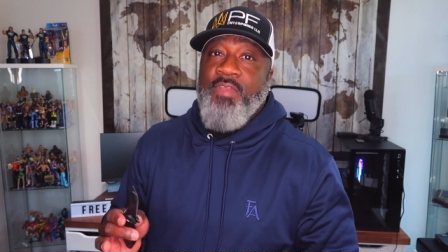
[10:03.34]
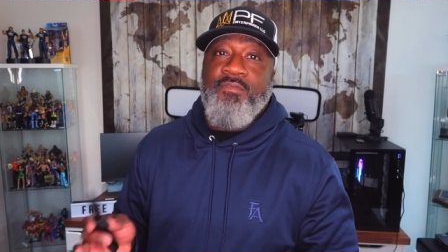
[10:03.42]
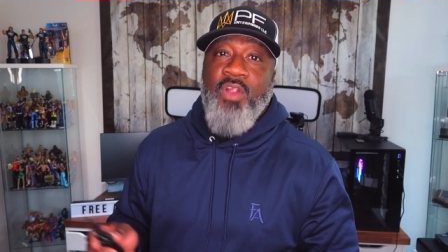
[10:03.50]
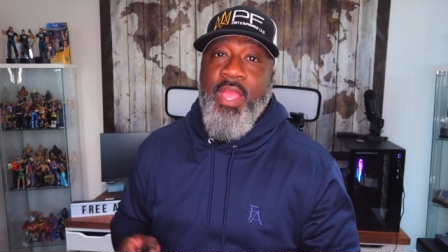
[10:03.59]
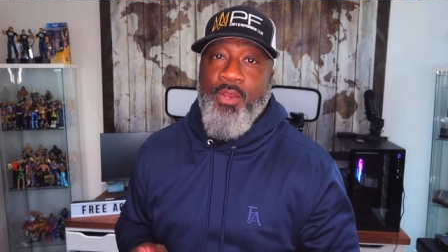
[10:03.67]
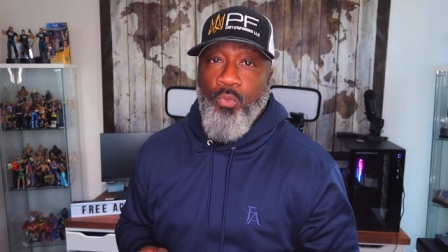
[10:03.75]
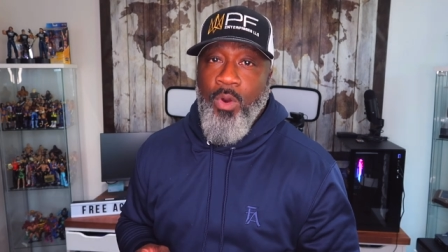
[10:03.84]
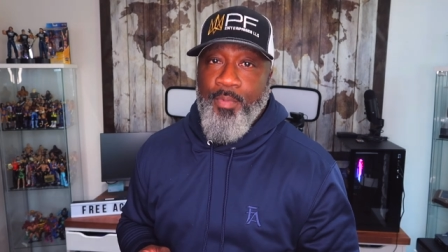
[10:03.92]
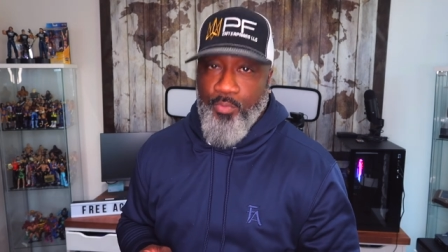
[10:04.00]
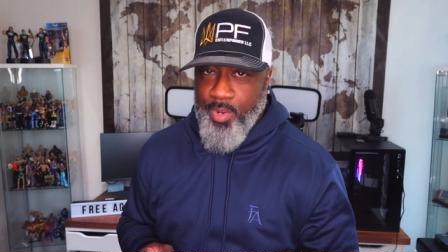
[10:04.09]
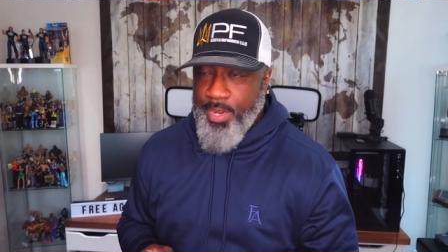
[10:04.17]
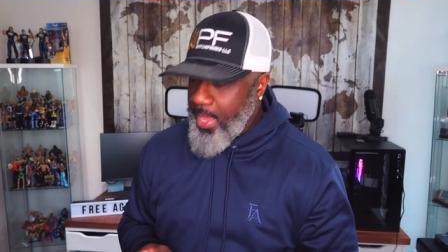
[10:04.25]
never had a
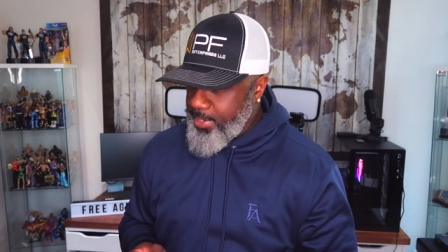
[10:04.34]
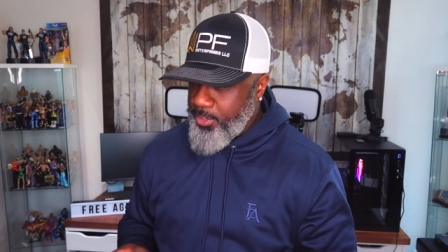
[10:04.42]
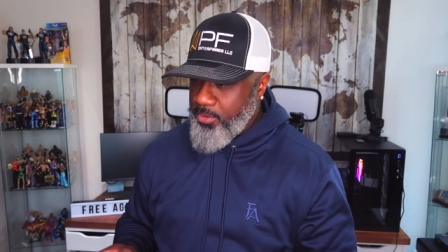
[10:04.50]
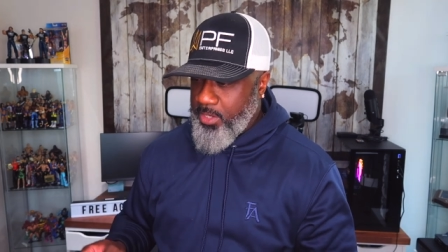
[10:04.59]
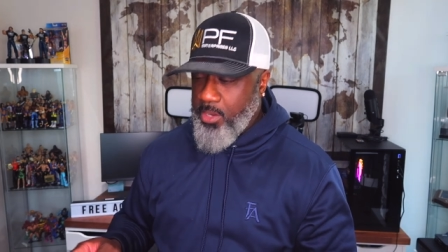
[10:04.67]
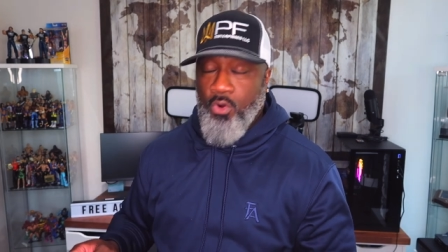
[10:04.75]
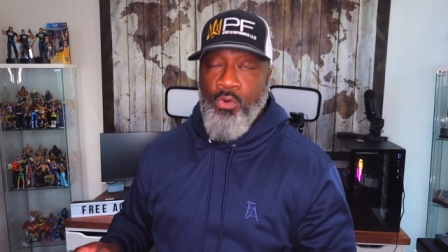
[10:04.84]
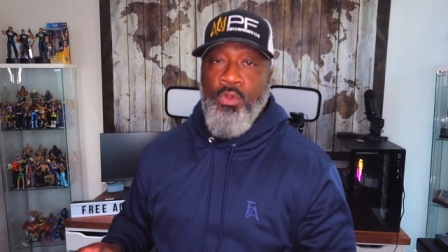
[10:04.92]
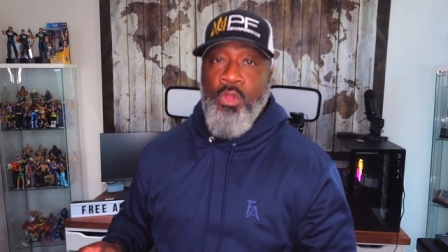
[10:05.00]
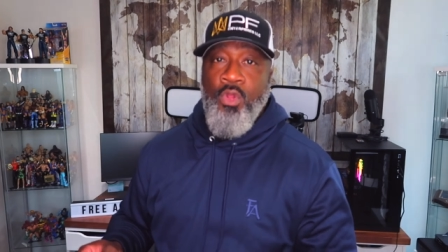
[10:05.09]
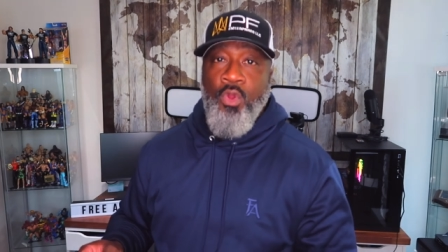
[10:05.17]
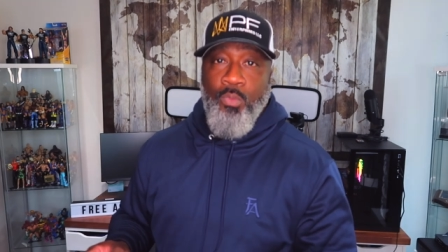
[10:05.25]
woman run out here and go,
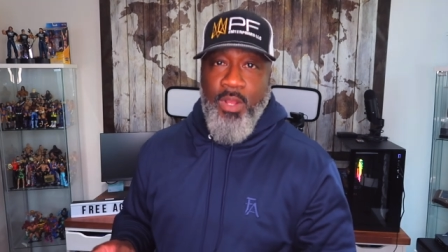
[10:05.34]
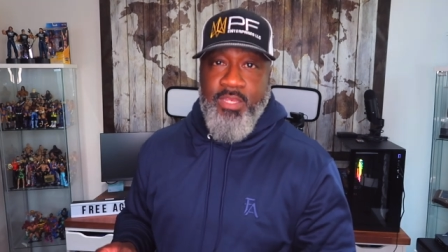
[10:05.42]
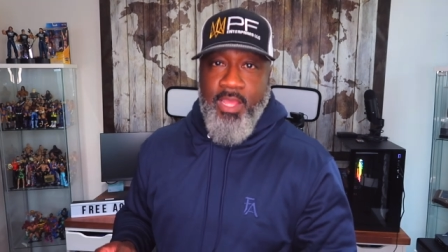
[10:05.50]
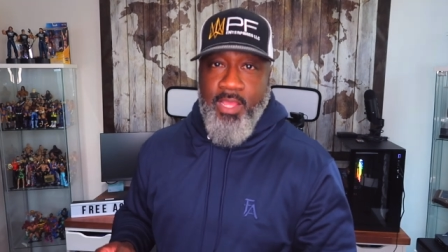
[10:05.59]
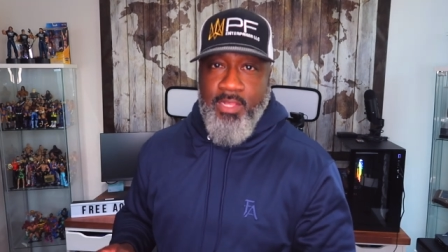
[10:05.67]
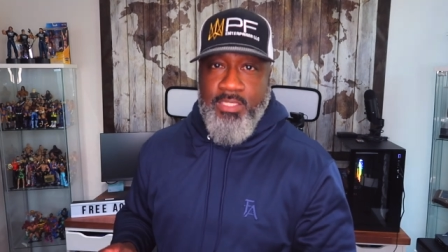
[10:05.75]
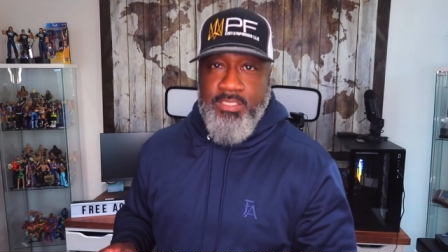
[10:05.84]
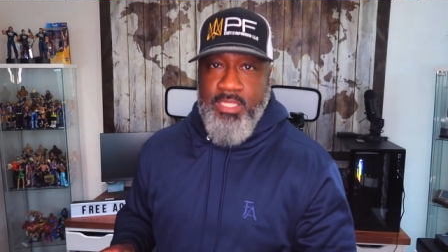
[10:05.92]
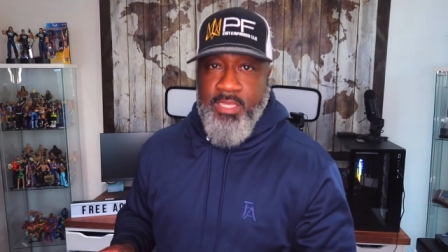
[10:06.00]
what the hell is